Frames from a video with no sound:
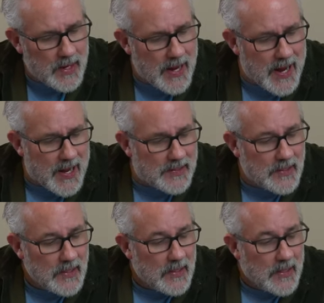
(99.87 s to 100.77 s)
And
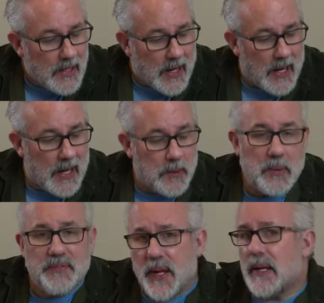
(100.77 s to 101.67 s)

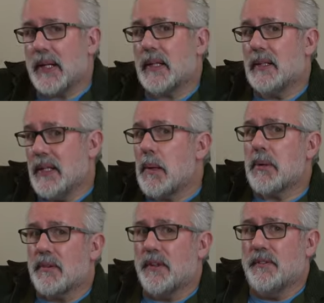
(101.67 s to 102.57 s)
we've done a
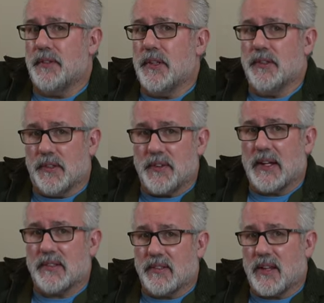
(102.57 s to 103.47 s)
number of reviews of
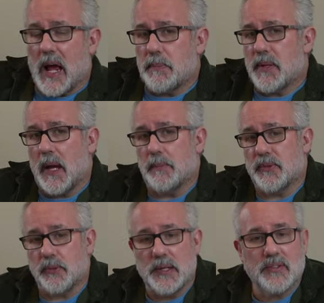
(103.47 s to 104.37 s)
Asus
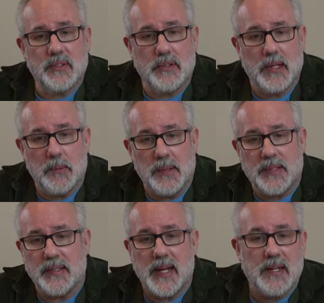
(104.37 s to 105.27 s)
laptops recently. We
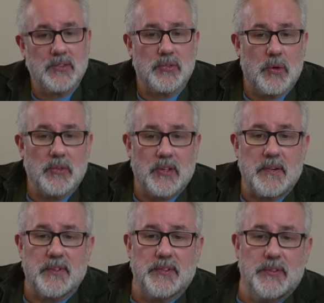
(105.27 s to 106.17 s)
did the Asus ROG
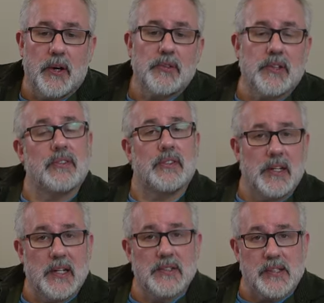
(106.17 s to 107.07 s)
Zephyrus Duo
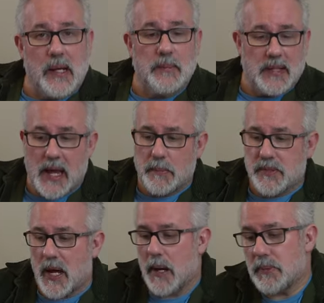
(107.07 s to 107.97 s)
16-inch gaming
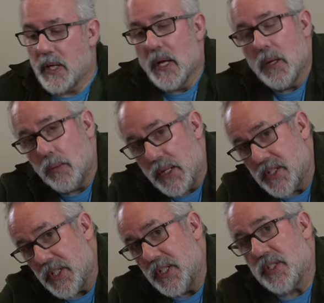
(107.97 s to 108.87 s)
laptop,
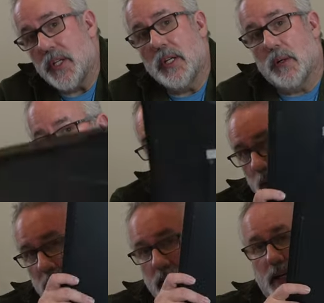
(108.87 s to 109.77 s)
which is
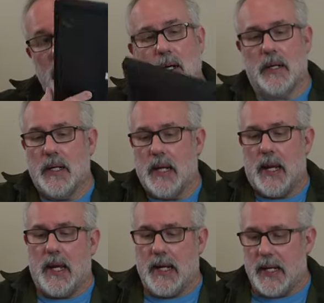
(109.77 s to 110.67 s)
right here,
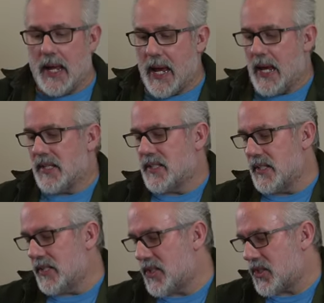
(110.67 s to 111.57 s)
and it has
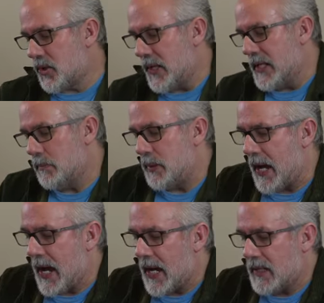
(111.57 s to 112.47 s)
this screen
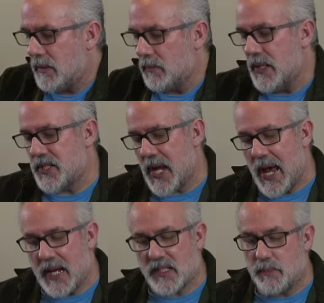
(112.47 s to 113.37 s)
pad, which
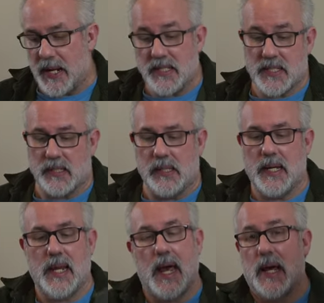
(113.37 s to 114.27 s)
acts
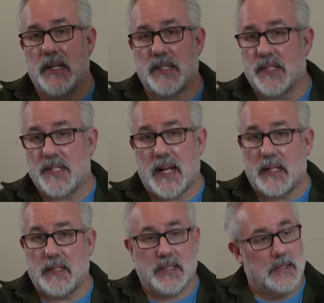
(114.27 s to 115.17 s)
basically as a
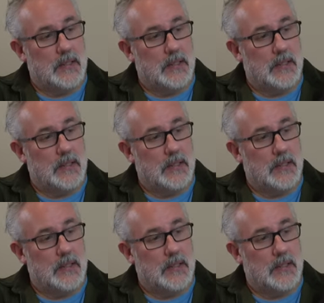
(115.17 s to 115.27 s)
second